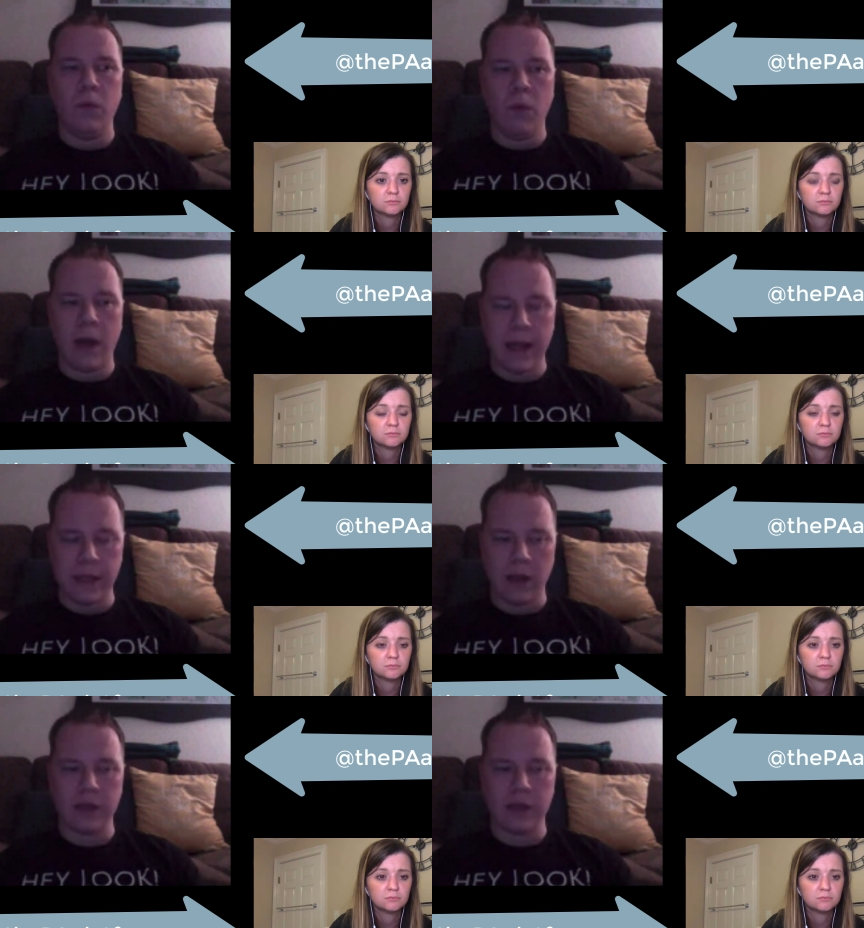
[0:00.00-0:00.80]
Speaker 1: I had
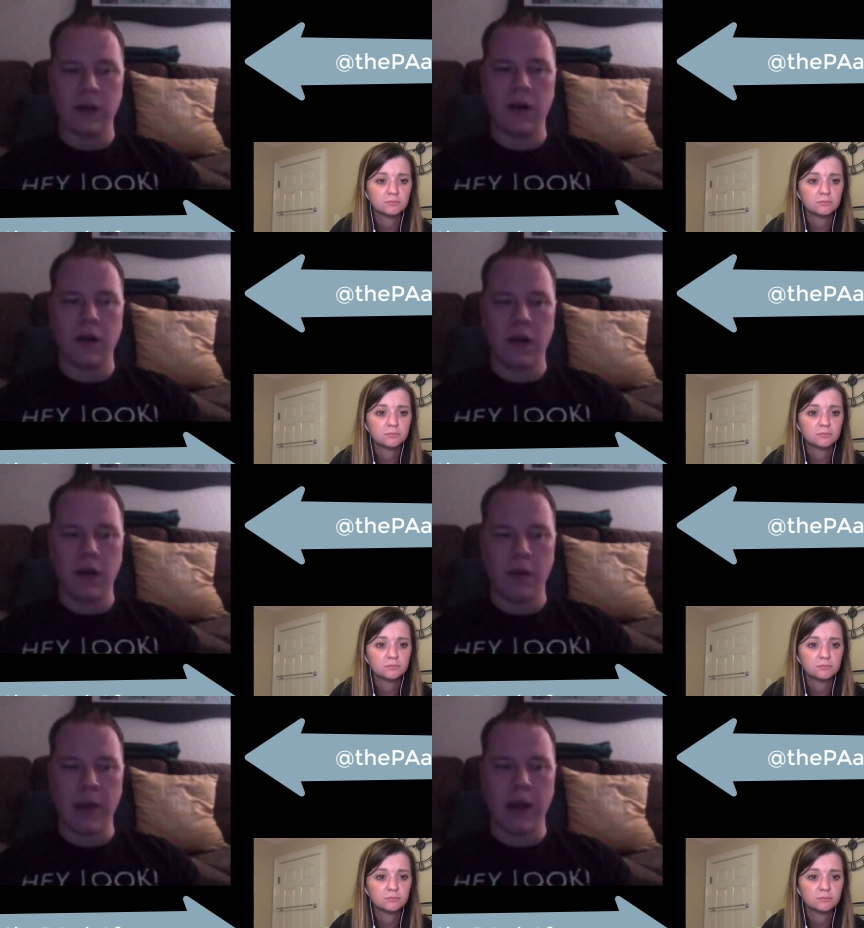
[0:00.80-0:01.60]
talked to her
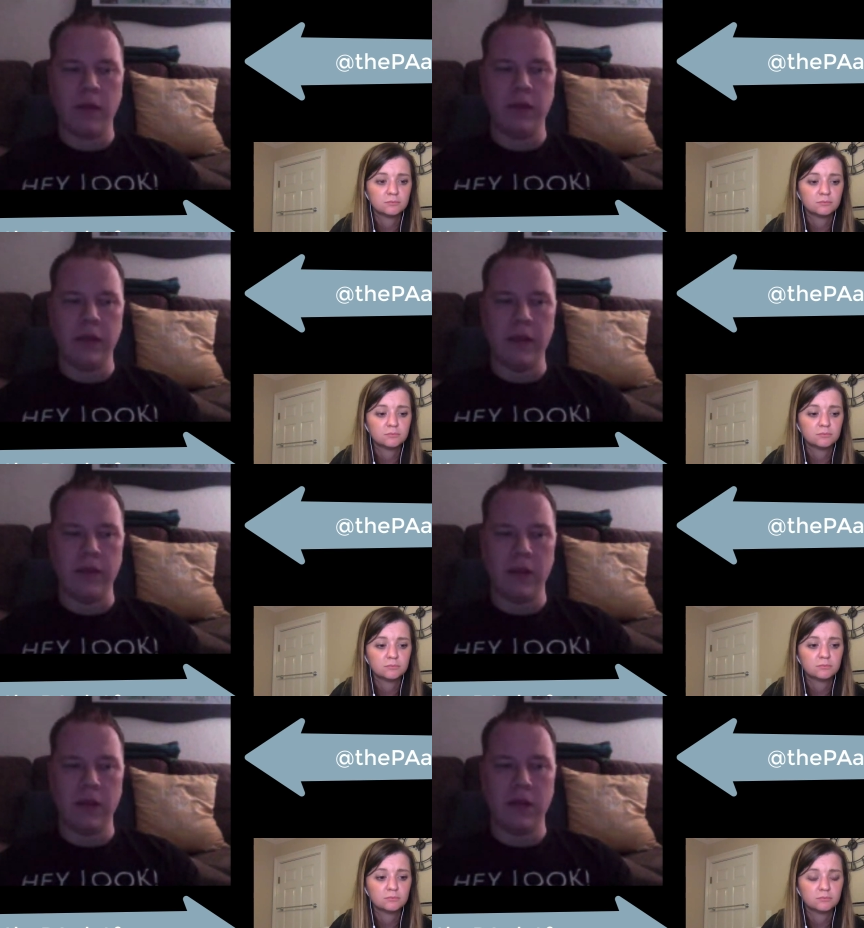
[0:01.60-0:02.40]
about
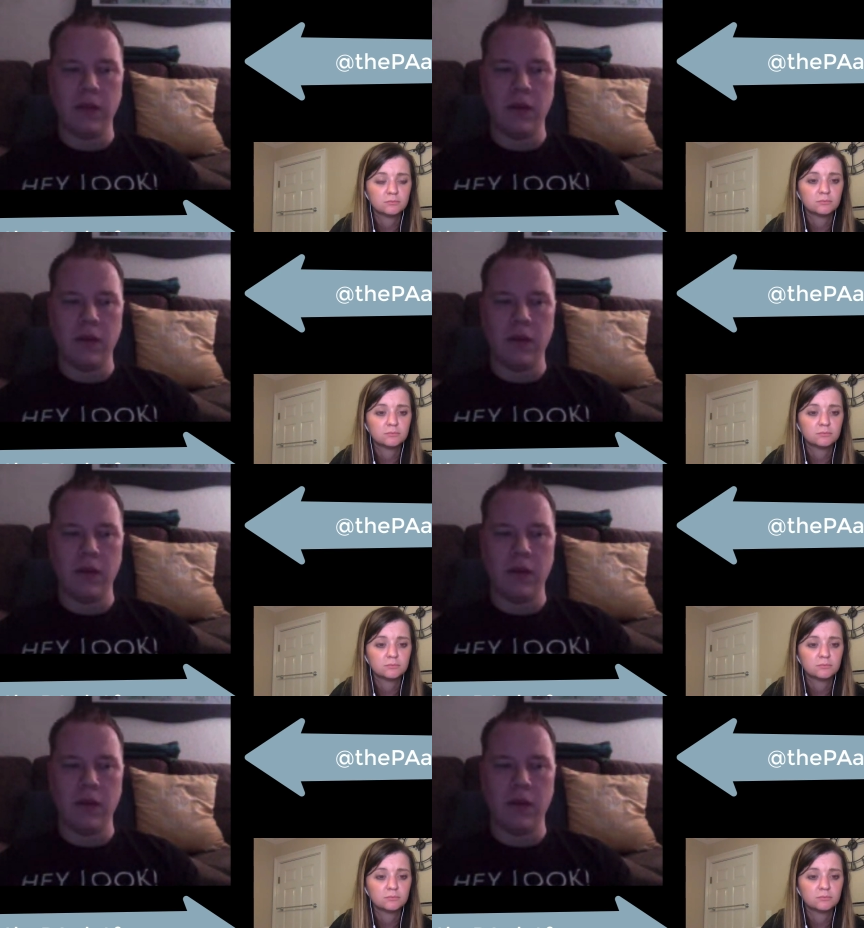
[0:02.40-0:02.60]
leaving.